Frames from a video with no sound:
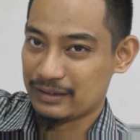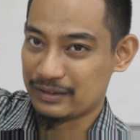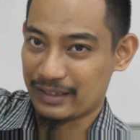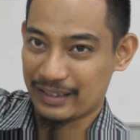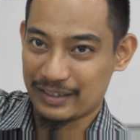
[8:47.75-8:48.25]
the
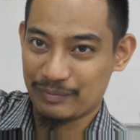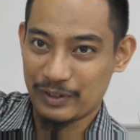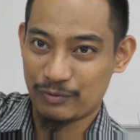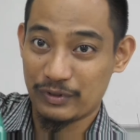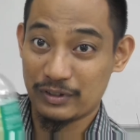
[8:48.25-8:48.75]
reaction
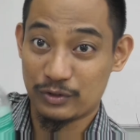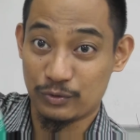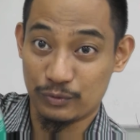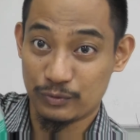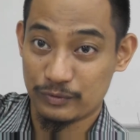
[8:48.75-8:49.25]
between these
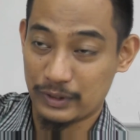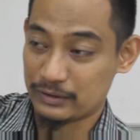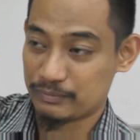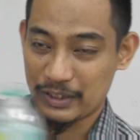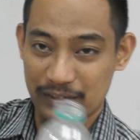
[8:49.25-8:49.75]
two,
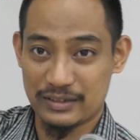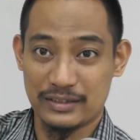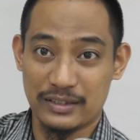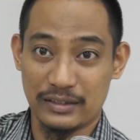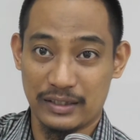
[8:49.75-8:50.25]
right? But this
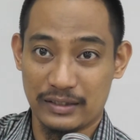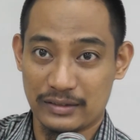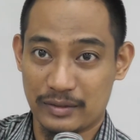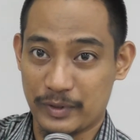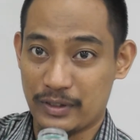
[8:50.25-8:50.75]
is just an
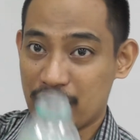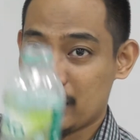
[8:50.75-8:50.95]
example.